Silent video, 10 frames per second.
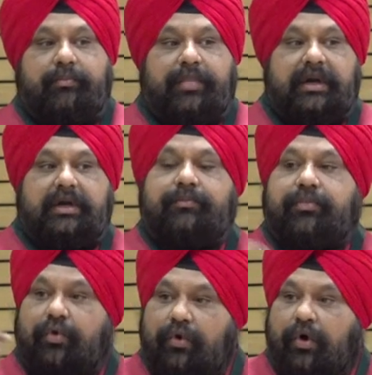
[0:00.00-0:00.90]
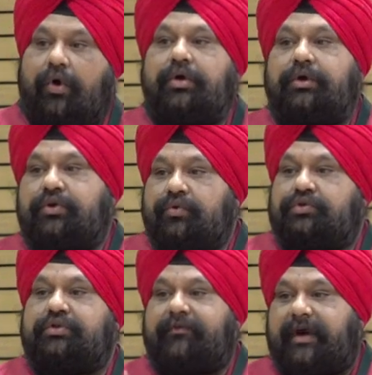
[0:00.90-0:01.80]
but prolonged
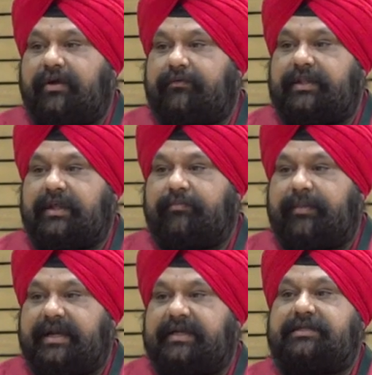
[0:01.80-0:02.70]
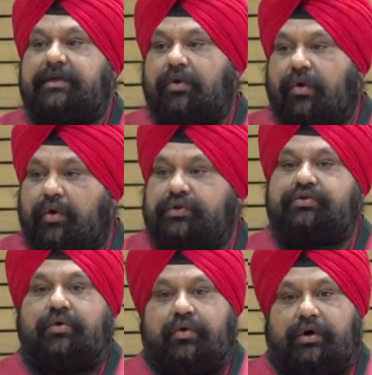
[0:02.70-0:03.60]
use of Ayurvedic medicine
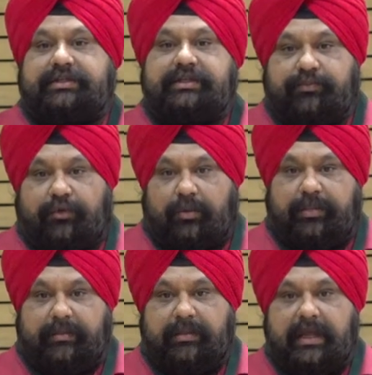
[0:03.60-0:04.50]
also causes problem,